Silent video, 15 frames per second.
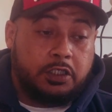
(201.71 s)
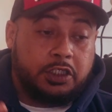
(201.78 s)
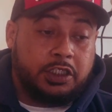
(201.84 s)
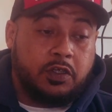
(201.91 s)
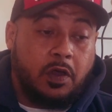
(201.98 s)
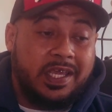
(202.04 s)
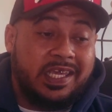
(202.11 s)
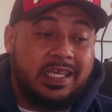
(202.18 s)

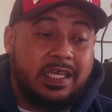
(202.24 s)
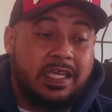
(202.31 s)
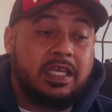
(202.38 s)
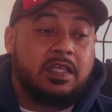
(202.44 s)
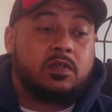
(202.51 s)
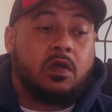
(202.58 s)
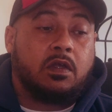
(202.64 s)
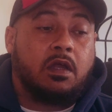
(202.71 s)

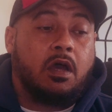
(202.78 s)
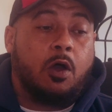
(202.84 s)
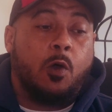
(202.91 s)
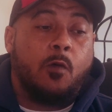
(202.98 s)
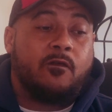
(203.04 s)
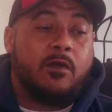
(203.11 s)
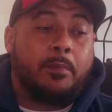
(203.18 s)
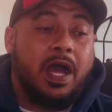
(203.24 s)
Shotty is going to
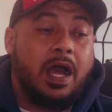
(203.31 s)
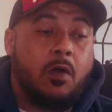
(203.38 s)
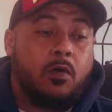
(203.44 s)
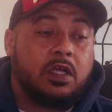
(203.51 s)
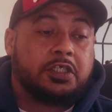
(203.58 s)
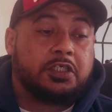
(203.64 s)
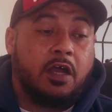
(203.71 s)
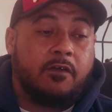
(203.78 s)

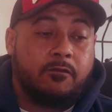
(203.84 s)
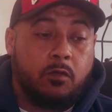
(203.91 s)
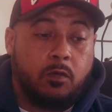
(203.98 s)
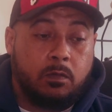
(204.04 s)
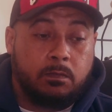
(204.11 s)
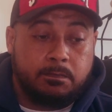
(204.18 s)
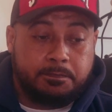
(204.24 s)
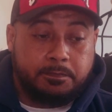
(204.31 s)
overpower
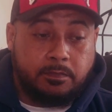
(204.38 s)
Shuffle.